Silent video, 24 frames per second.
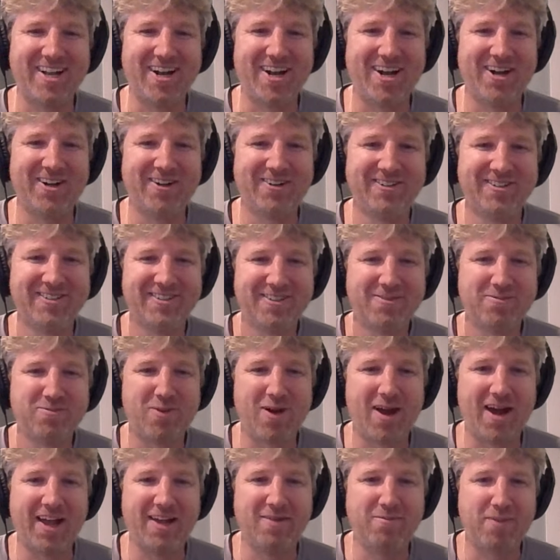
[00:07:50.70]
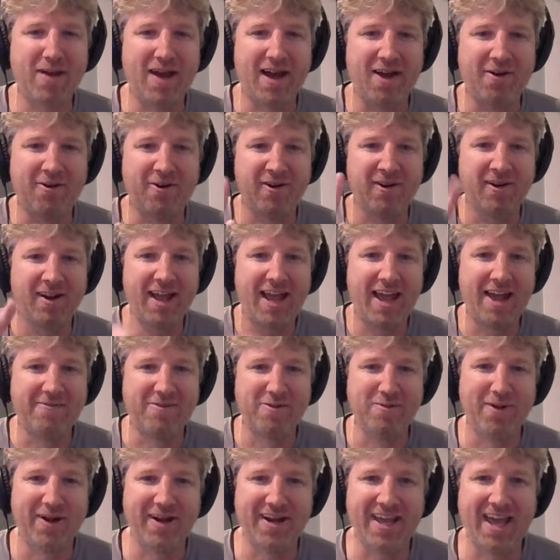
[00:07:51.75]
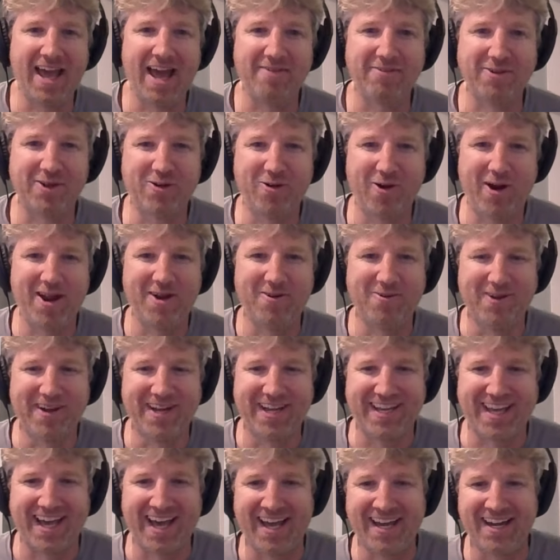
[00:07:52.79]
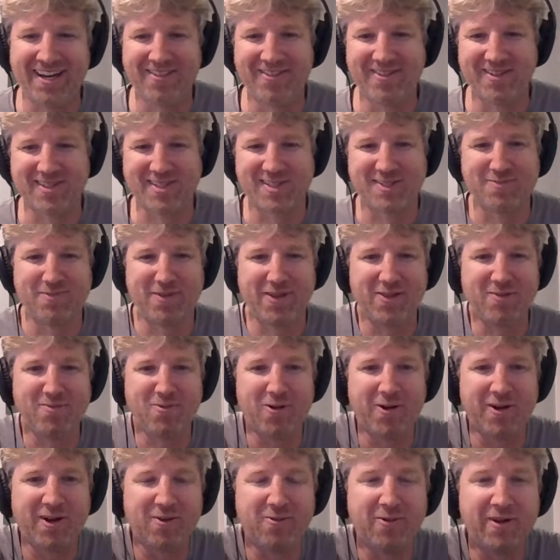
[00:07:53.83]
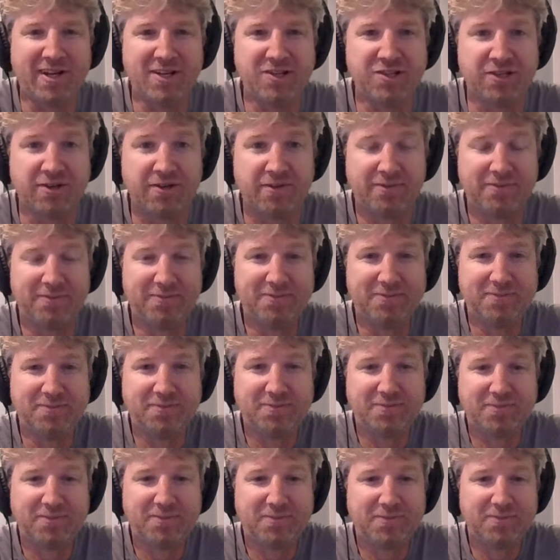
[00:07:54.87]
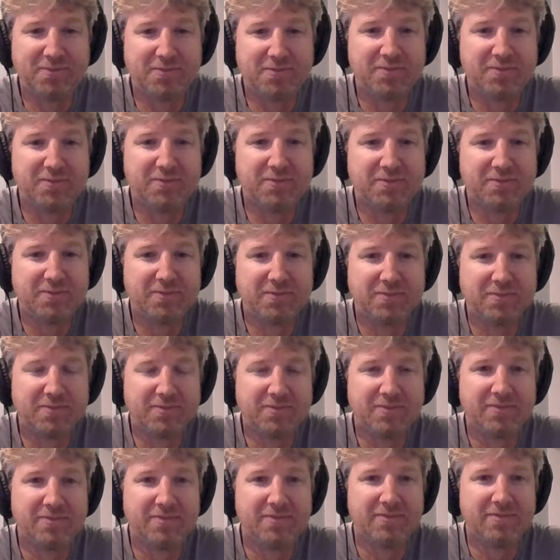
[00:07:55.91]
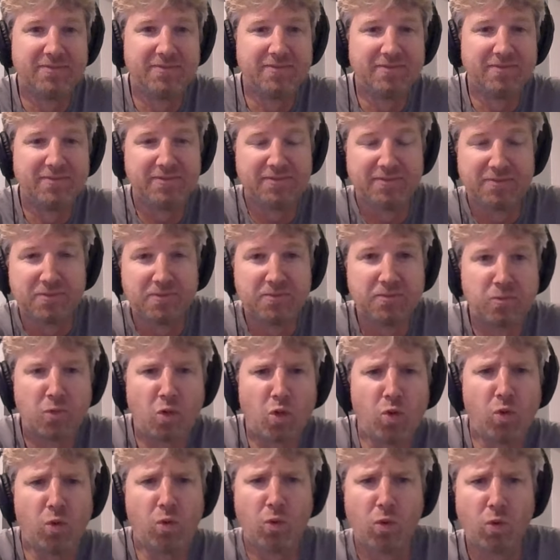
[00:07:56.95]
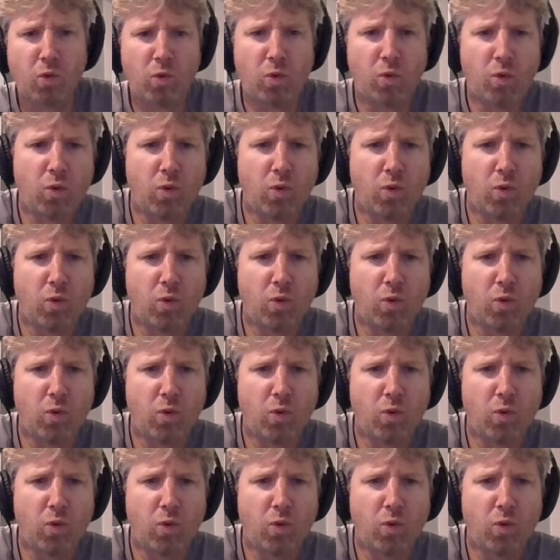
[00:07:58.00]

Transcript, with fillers: Zinno, Bryan Power, everybody have a great weekend. This has been The Morning Wager. Sloppy, sloppy parlay.